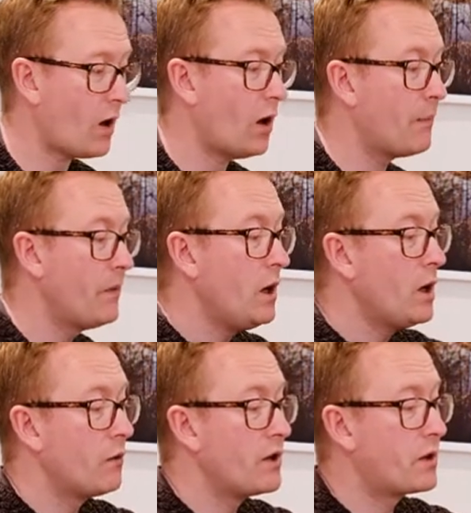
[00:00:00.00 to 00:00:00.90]
Um,
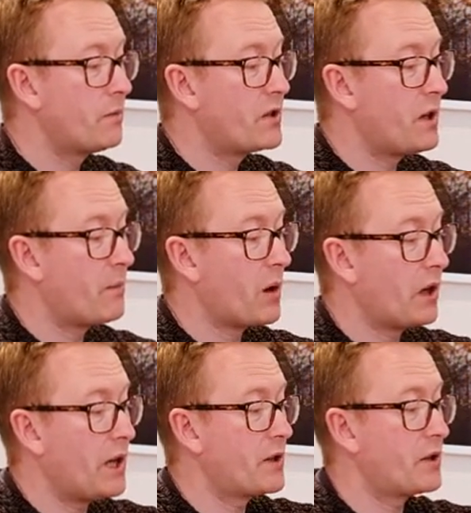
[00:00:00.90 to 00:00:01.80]
there is some zip
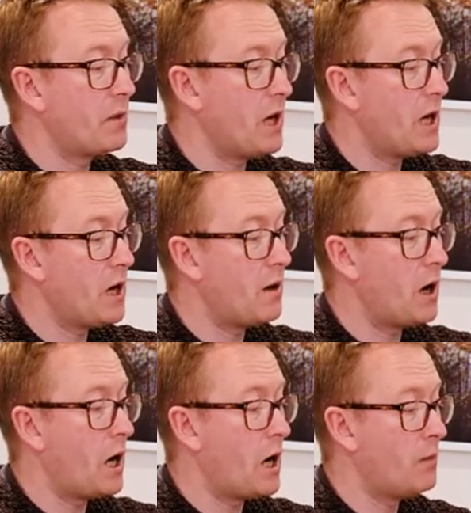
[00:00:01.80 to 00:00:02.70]
pockets here
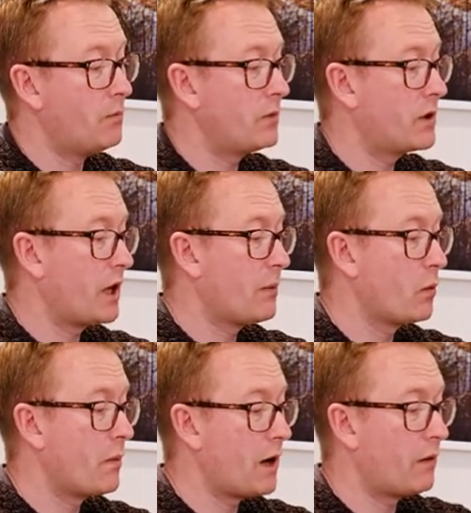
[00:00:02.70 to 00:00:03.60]
um, to keep
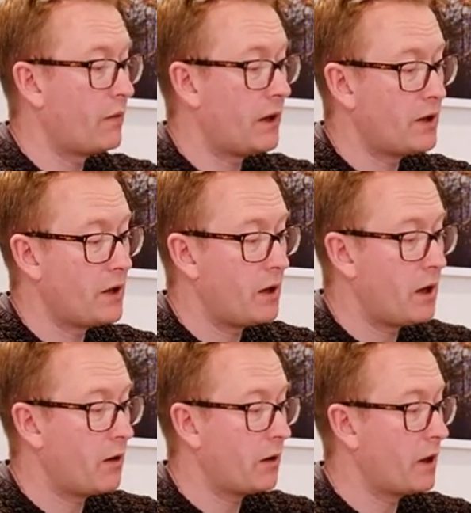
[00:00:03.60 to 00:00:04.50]
all manner of things in
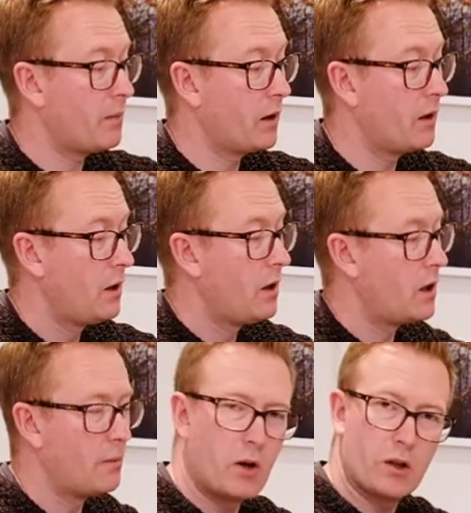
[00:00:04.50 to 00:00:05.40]
here. I keep a, an
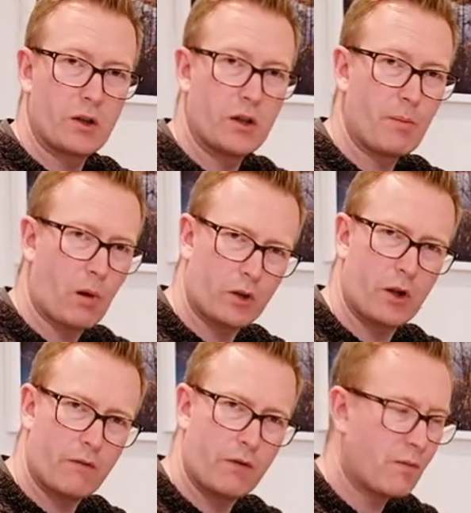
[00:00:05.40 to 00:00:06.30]
emergency
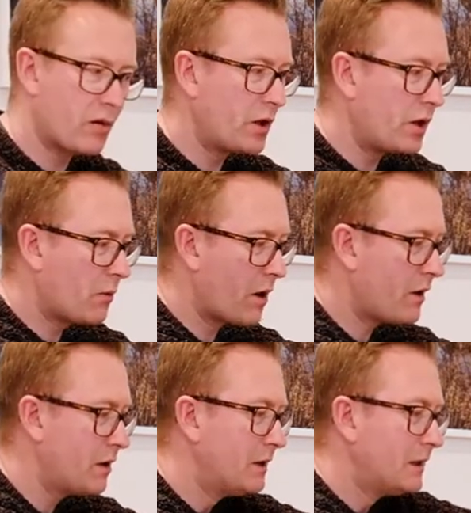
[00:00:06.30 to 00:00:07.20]
poncho for the British
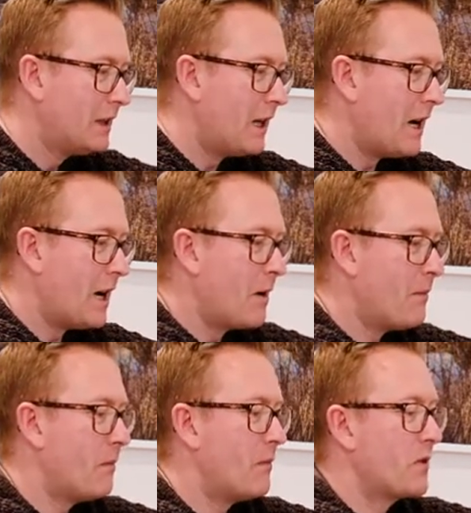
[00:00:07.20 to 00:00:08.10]
weather. Uh,
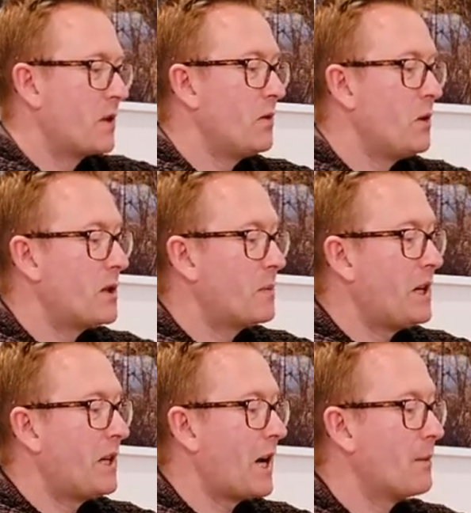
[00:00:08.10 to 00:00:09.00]
um, some
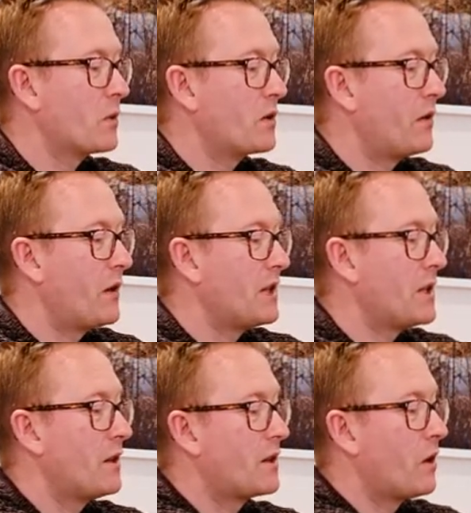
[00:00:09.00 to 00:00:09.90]
USB cables and things
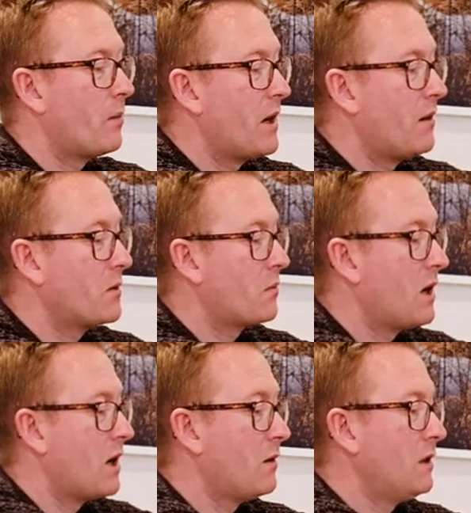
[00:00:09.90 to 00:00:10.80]
in the top there as
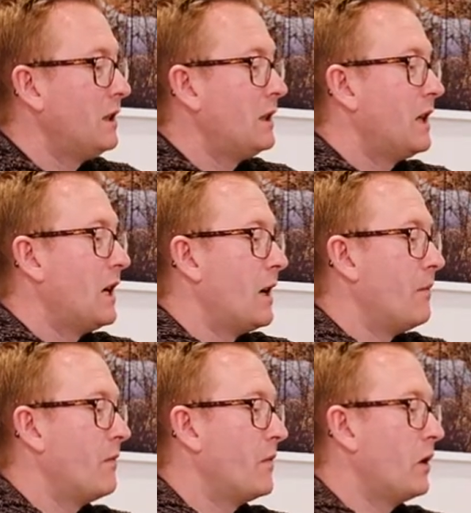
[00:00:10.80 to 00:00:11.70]
well.
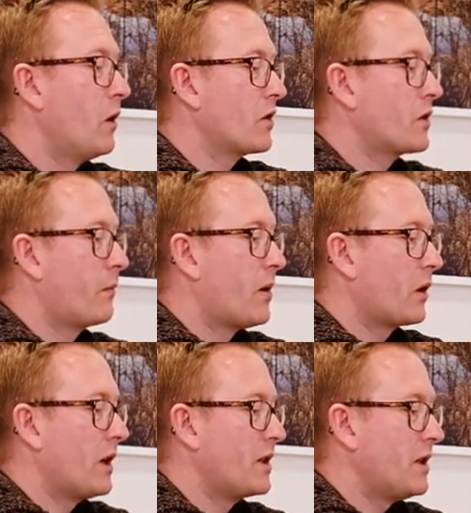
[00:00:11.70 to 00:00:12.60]
Um, lots of
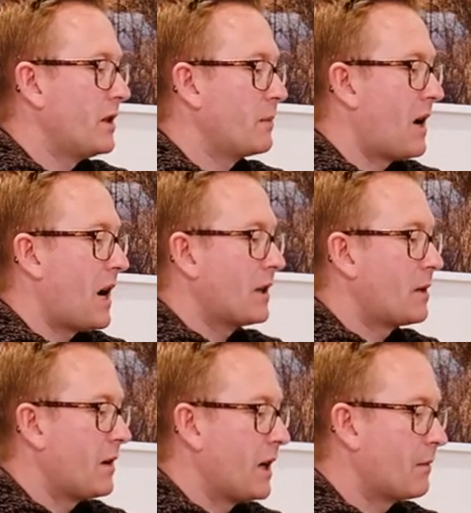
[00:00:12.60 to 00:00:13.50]
pockets in this bag
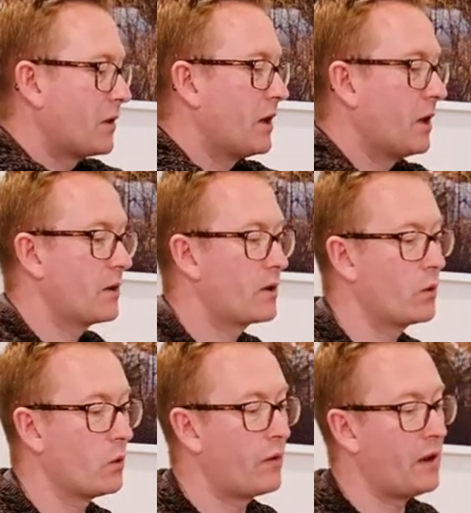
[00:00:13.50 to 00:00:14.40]
to be able to
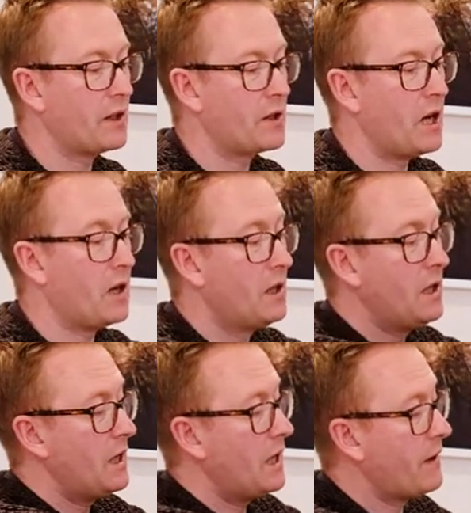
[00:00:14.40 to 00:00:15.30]
store things in.
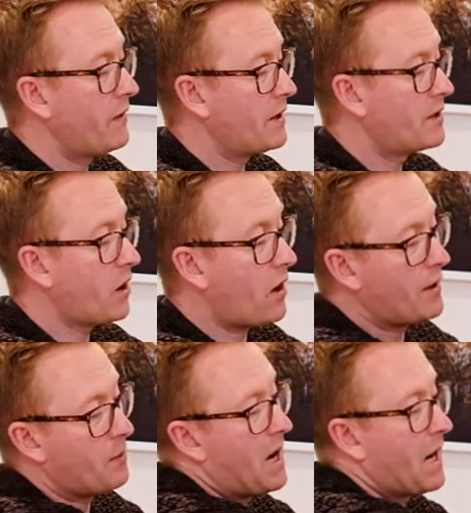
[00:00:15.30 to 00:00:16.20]
Even inside
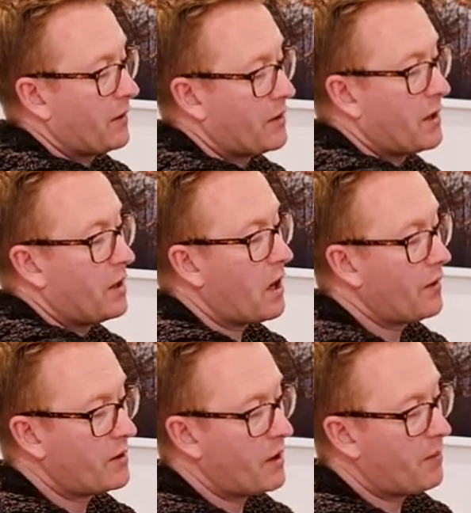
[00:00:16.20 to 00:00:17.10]
the bag, there's
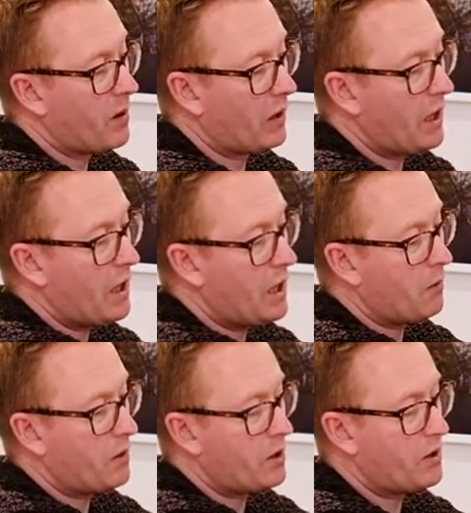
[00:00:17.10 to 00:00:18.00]
another zip pocket here,
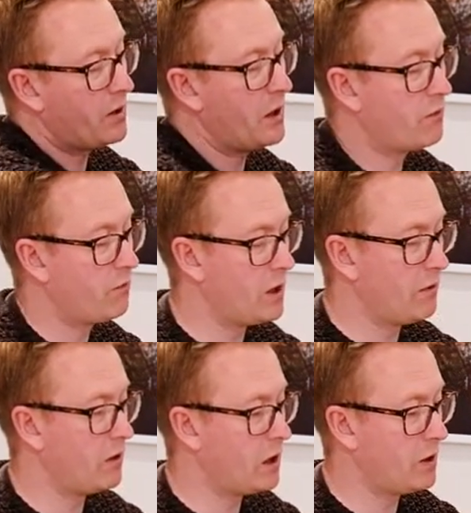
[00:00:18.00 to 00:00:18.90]
which is, is really,
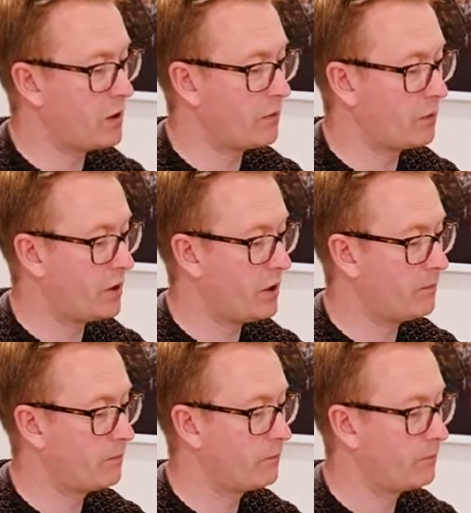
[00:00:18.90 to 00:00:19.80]
really useful too.